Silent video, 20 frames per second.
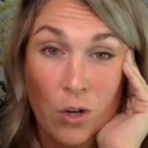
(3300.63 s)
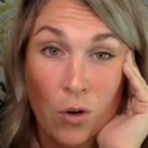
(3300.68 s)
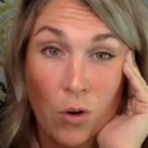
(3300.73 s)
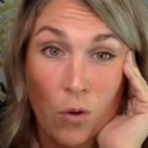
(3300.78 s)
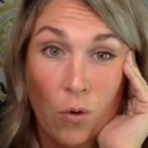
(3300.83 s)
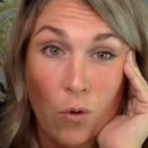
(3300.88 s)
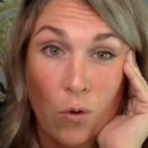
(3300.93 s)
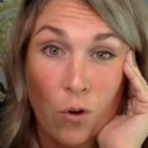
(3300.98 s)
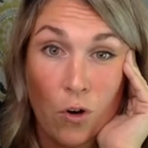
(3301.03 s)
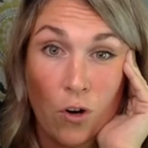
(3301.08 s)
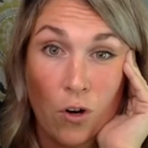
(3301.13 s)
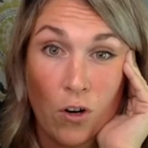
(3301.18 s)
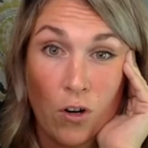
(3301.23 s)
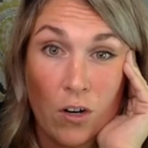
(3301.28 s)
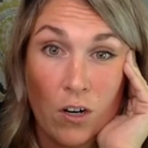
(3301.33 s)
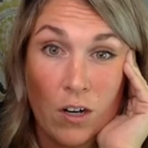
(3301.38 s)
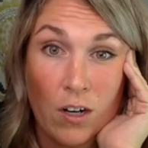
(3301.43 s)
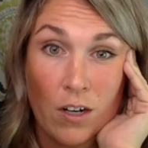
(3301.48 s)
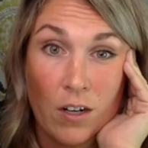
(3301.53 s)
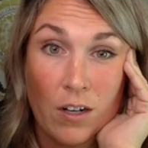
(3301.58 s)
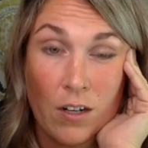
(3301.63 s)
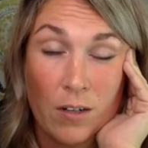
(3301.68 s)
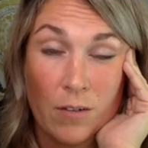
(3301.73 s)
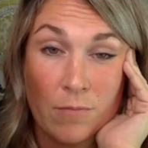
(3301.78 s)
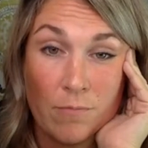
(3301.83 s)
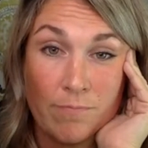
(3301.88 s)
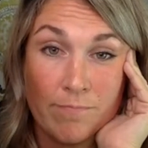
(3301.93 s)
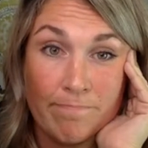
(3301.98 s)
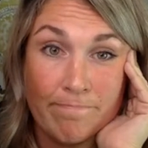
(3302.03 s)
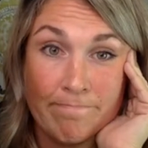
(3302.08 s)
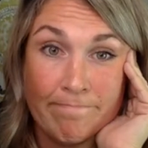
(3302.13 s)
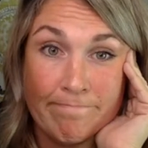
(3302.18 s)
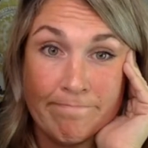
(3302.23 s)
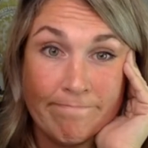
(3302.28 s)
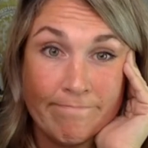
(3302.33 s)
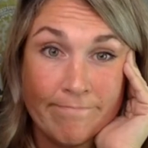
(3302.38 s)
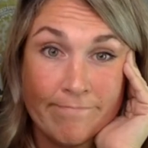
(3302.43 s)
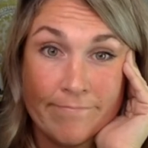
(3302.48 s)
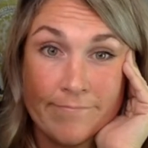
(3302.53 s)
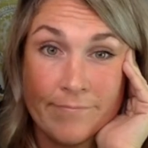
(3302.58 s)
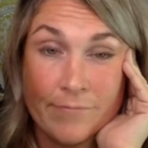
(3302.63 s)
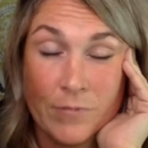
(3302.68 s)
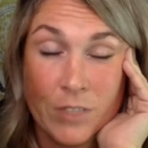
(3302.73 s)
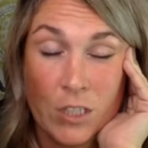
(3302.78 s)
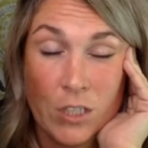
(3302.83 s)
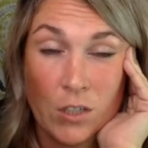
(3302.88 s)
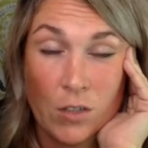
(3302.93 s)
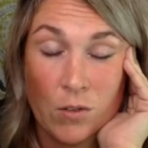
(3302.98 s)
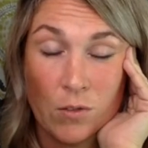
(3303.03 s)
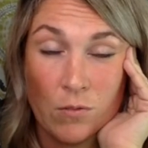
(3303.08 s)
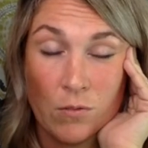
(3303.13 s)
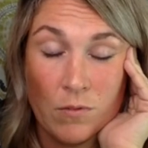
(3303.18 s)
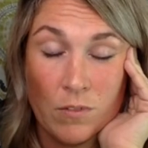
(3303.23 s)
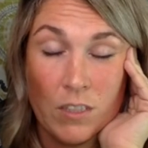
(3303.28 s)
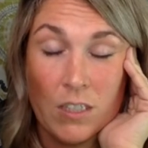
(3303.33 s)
or, you know,